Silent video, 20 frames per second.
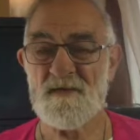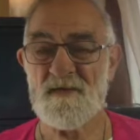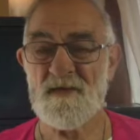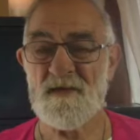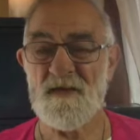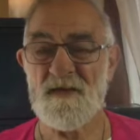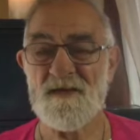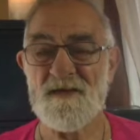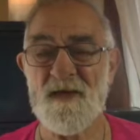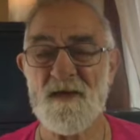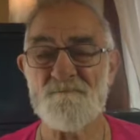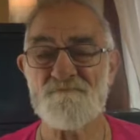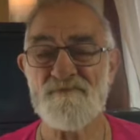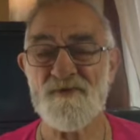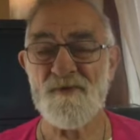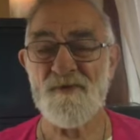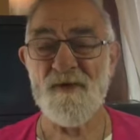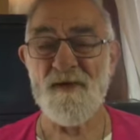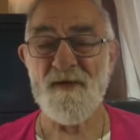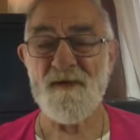And our
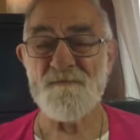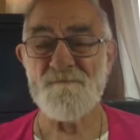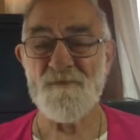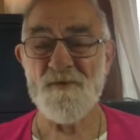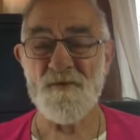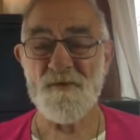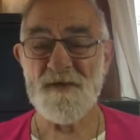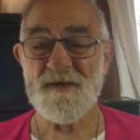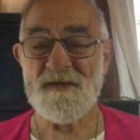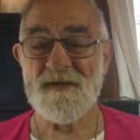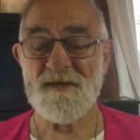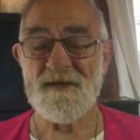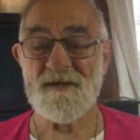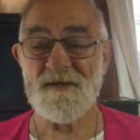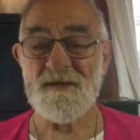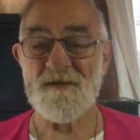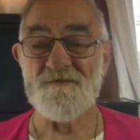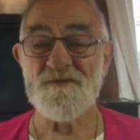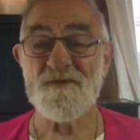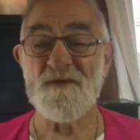primary,
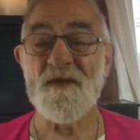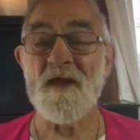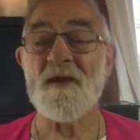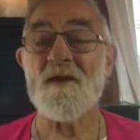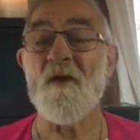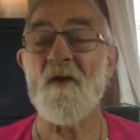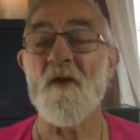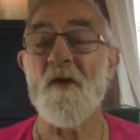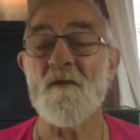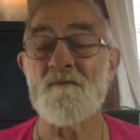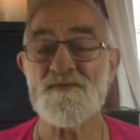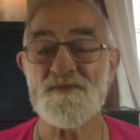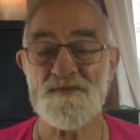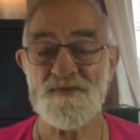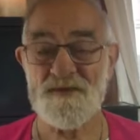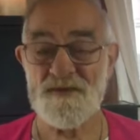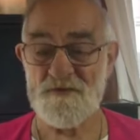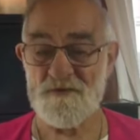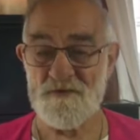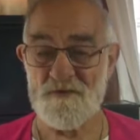if you like,
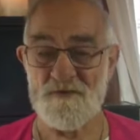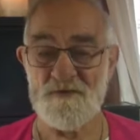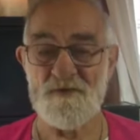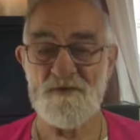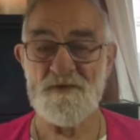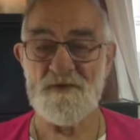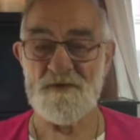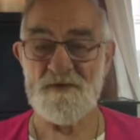obstacle